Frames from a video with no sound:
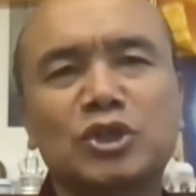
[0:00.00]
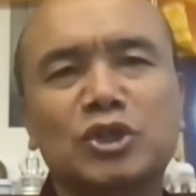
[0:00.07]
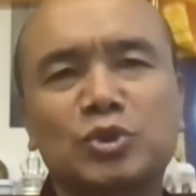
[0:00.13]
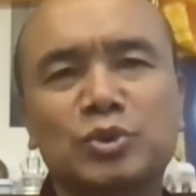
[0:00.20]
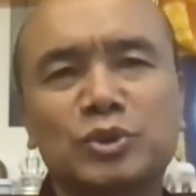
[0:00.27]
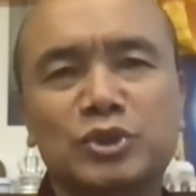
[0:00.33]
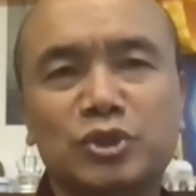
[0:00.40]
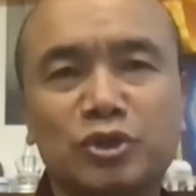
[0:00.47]

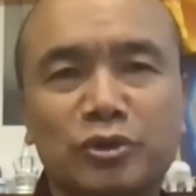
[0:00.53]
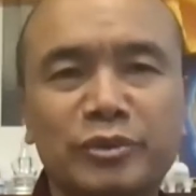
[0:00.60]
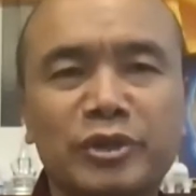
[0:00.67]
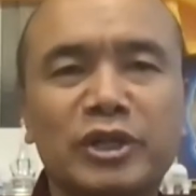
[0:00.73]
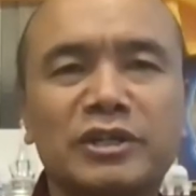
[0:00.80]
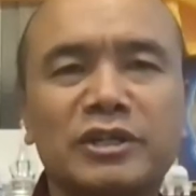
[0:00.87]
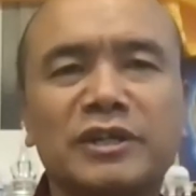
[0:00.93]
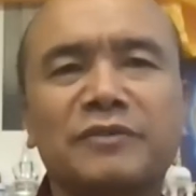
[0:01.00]
towards your
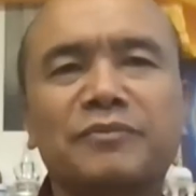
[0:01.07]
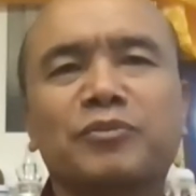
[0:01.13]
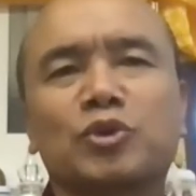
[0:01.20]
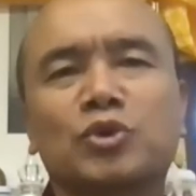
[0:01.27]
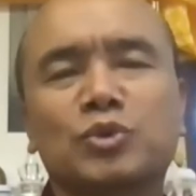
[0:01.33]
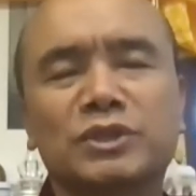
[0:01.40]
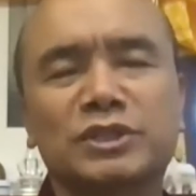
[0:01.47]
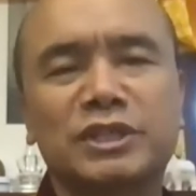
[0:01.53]
community,
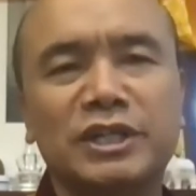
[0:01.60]
towards the